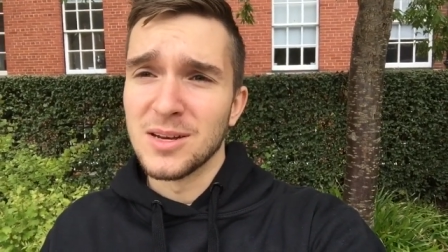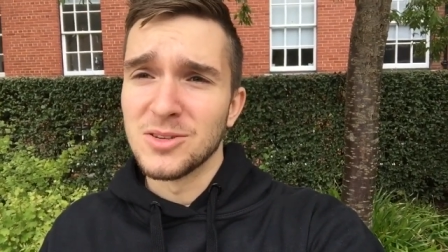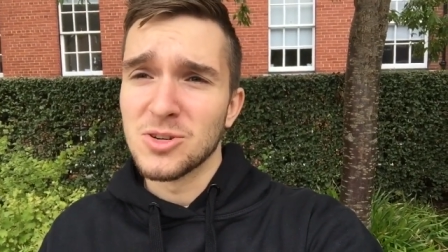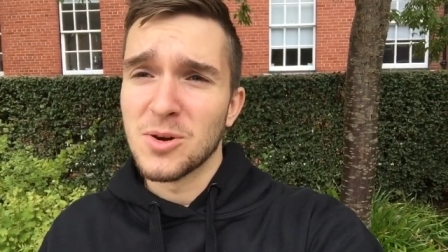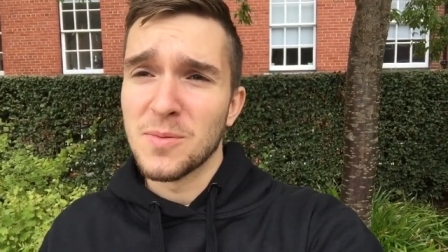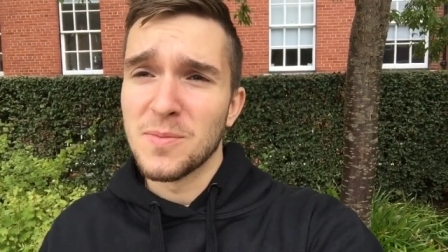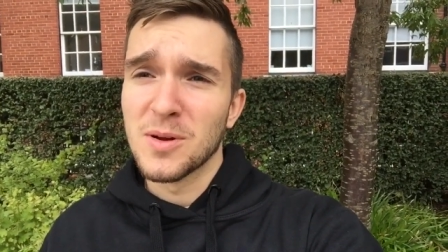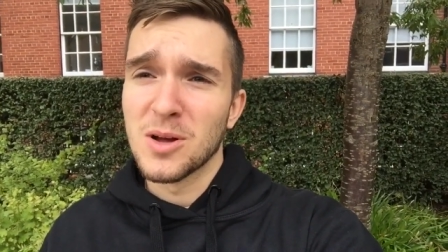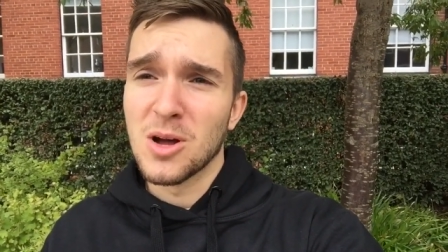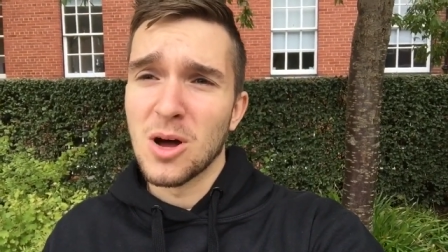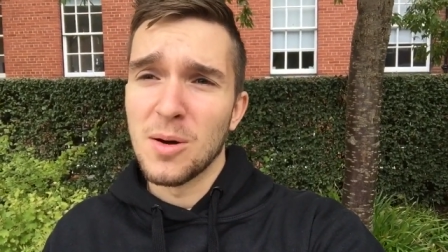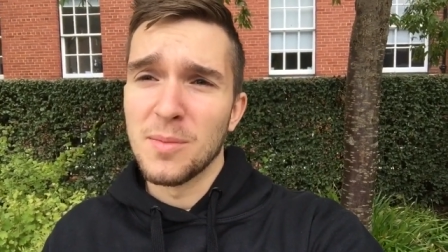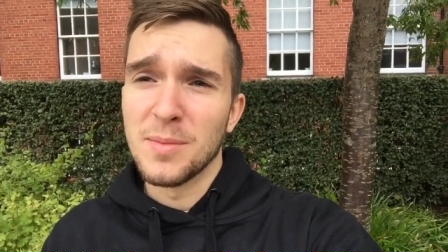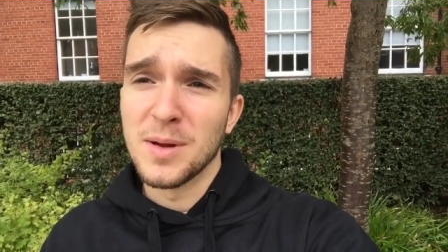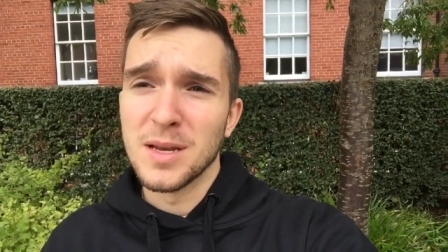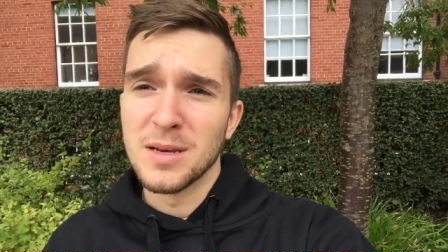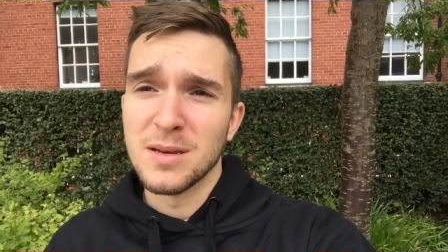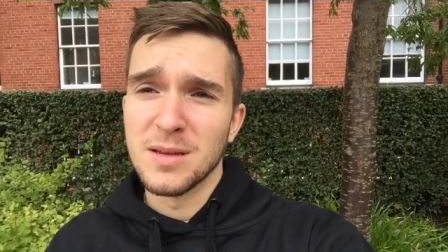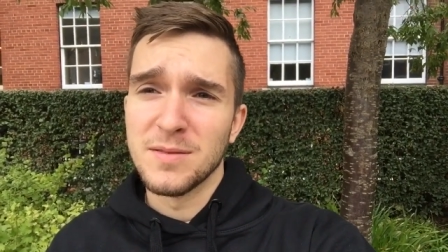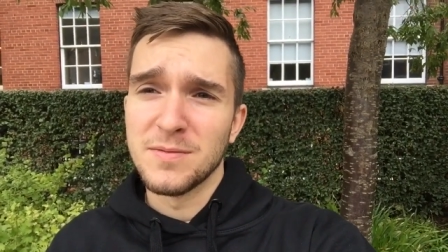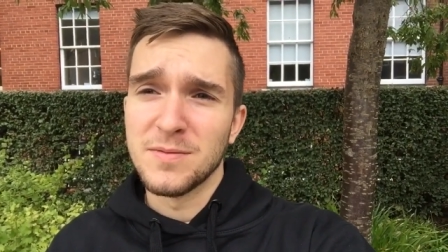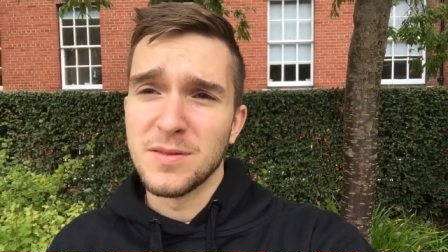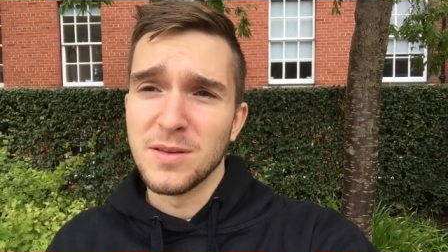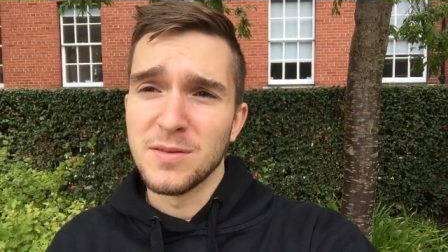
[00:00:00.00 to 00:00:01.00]
drop a
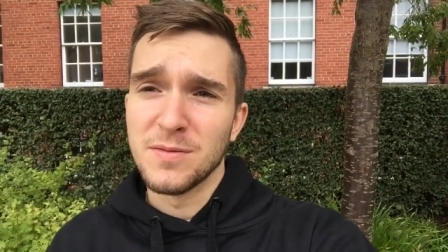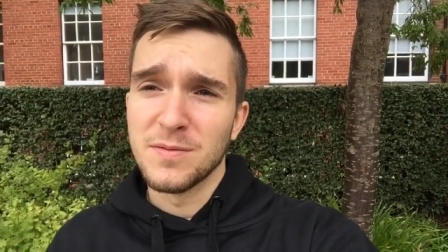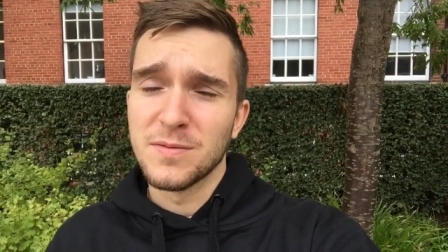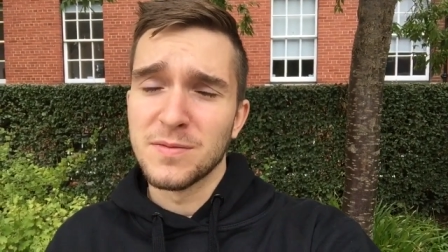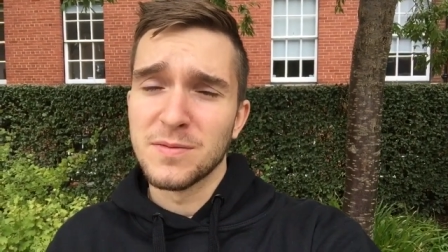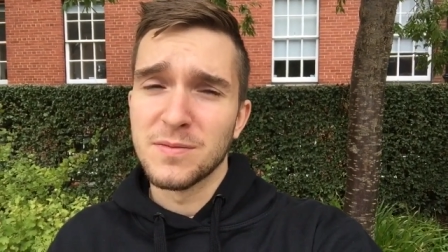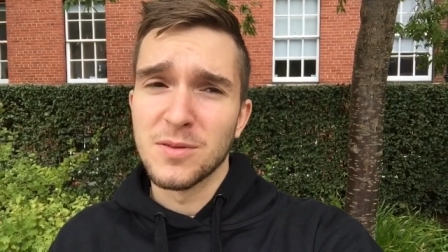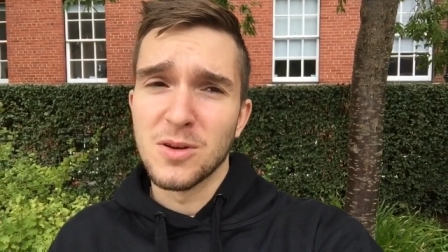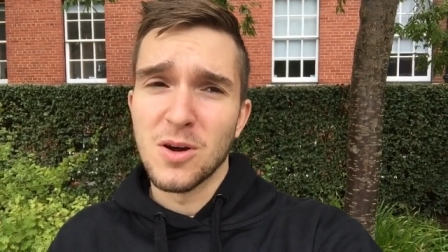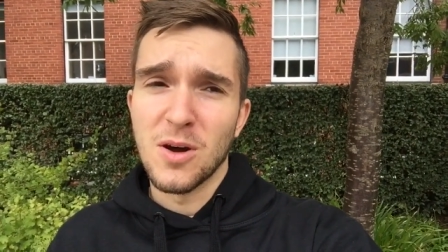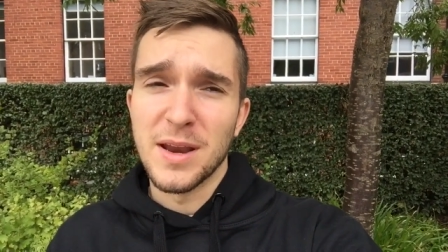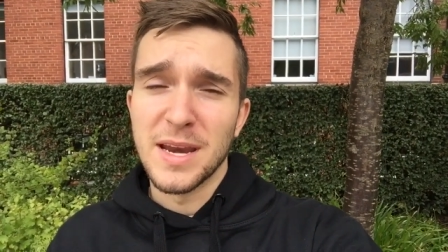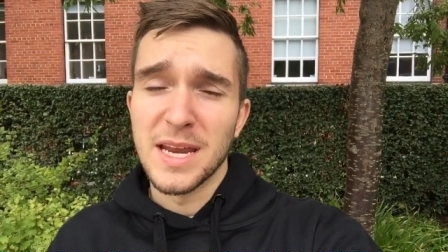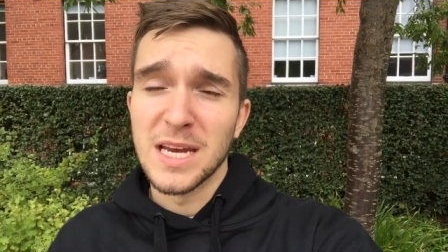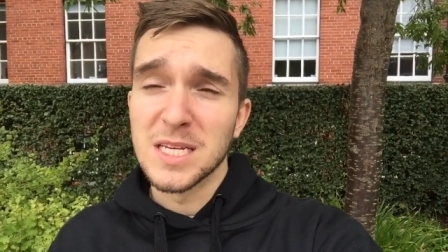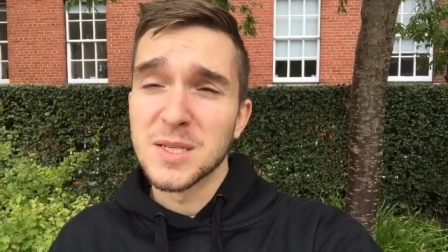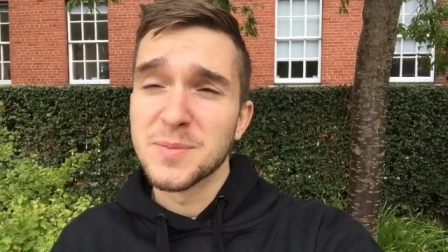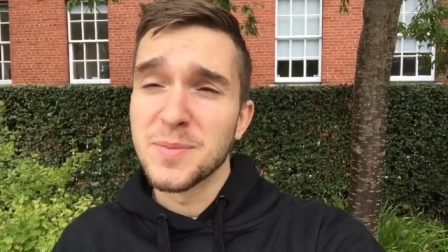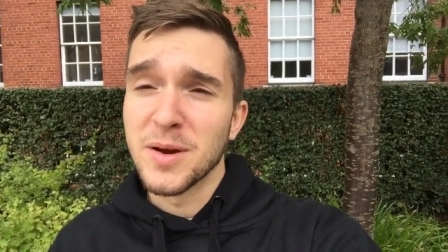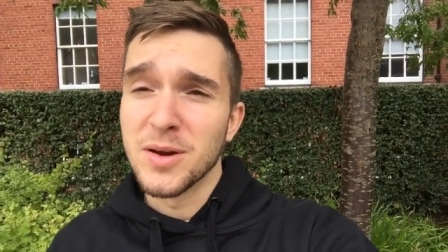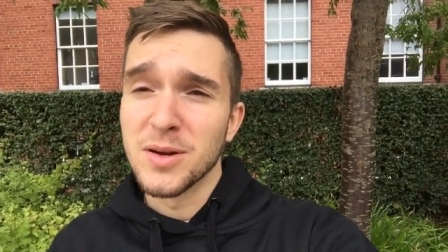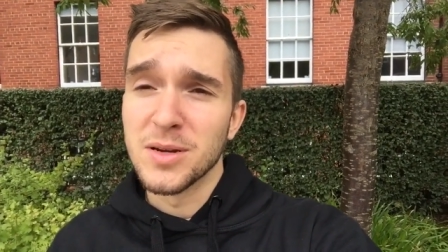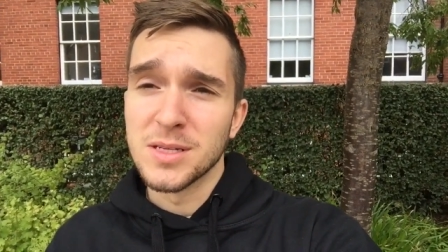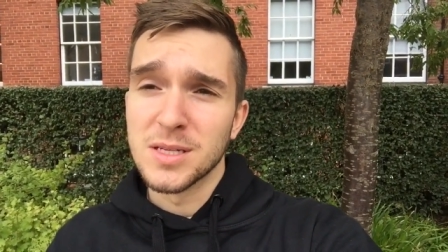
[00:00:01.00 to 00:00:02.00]
comment if you've got any
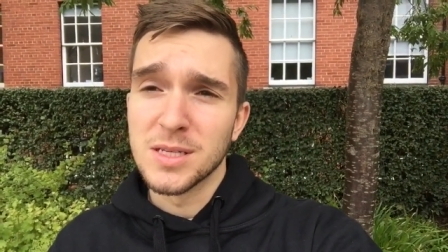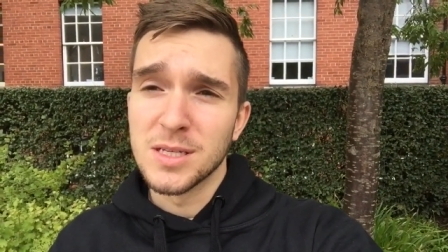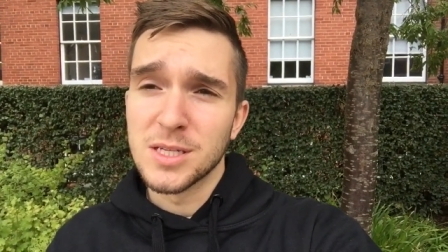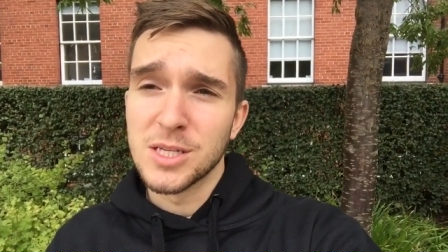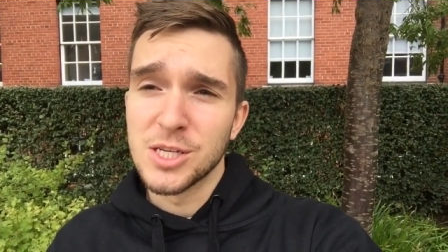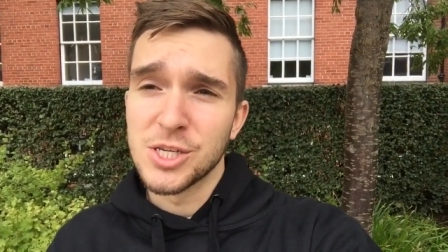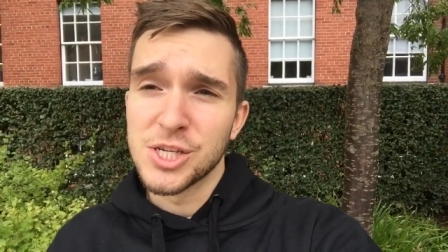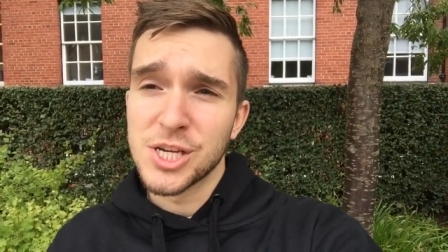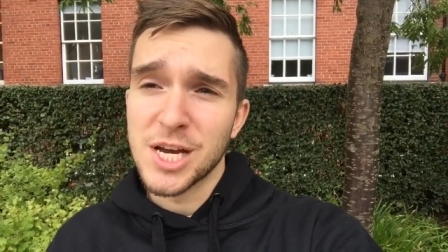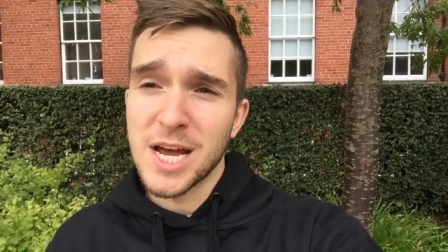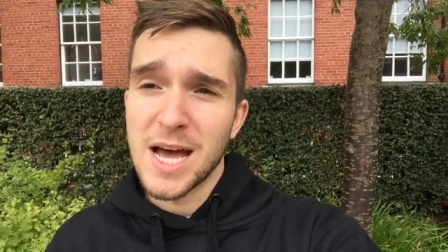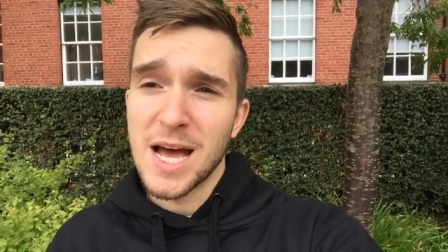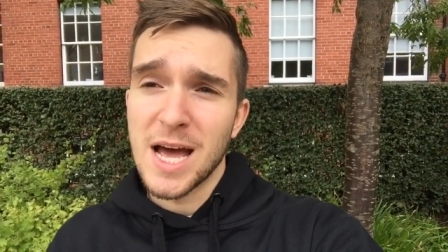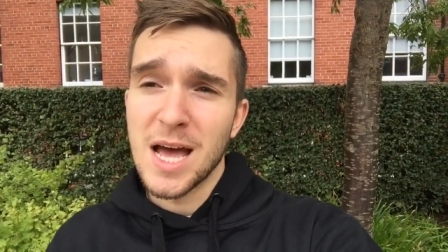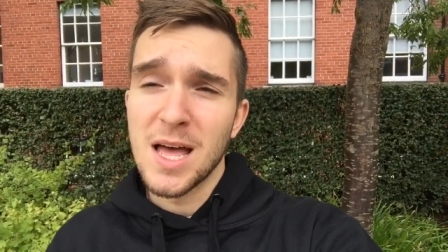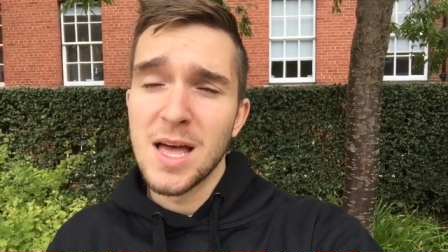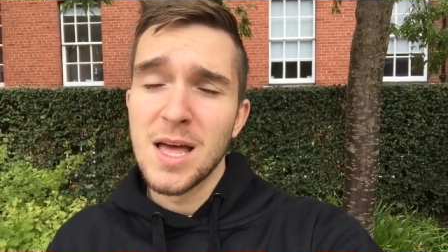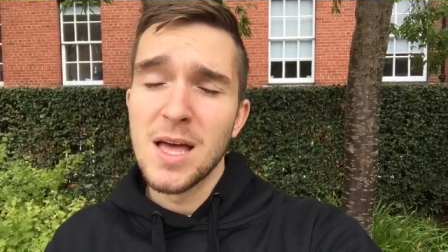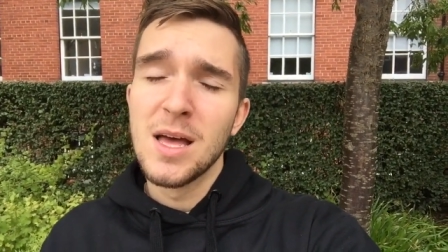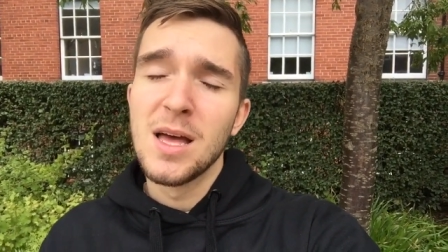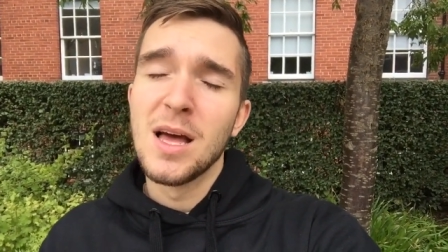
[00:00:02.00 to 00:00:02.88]
experiences to share.